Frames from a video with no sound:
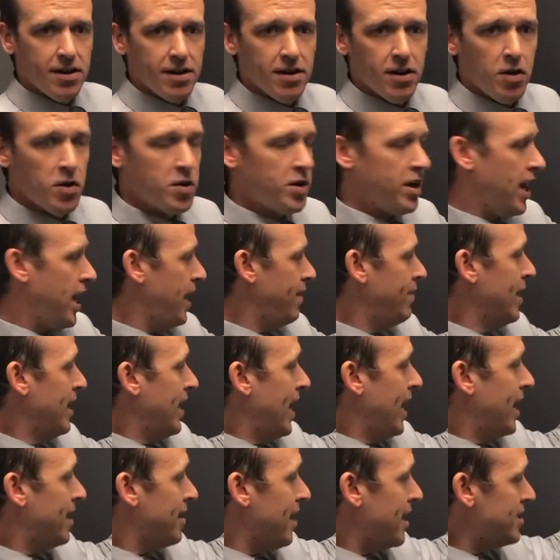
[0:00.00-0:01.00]
okay?
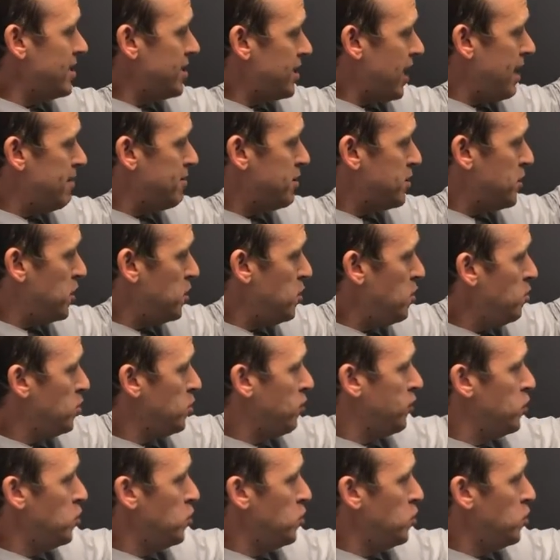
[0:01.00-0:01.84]
And lots of times too,